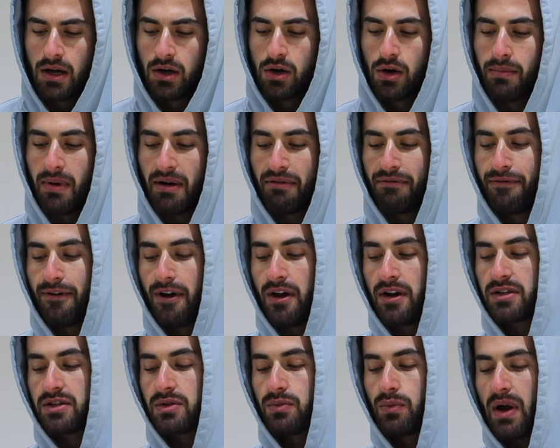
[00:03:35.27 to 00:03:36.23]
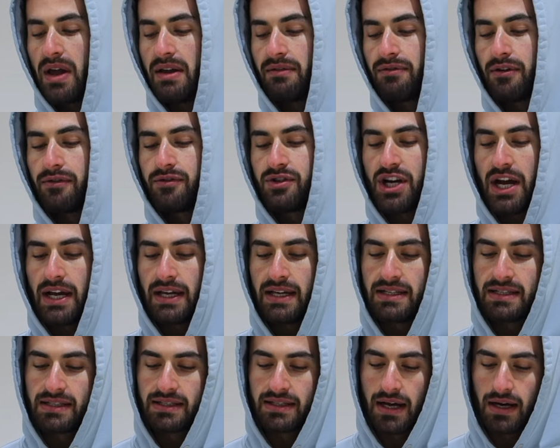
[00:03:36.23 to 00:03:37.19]
Got my first wave of
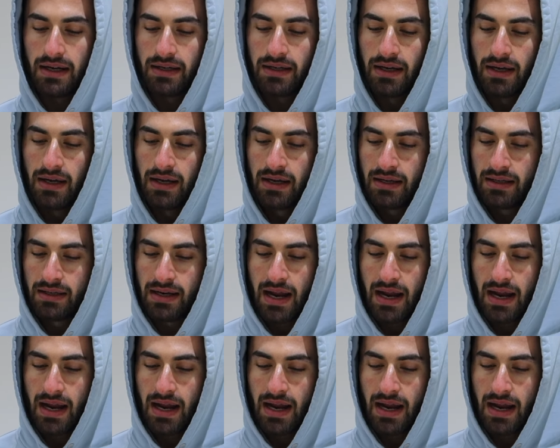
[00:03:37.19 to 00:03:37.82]
check-ins done.